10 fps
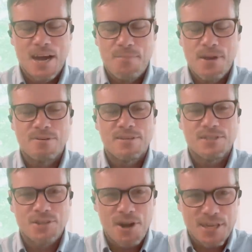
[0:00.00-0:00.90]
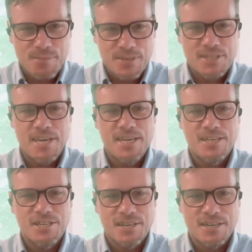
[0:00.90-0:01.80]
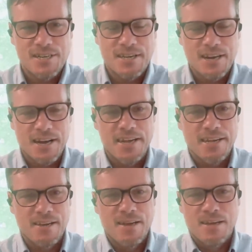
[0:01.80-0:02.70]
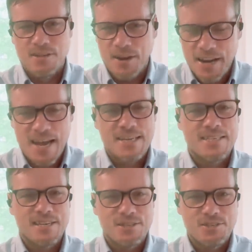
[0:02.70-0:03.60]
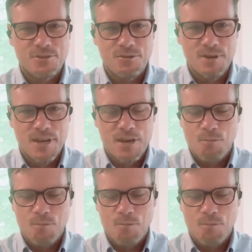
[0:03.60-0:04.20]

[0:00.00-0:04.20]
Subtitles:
about documentation that I got access to,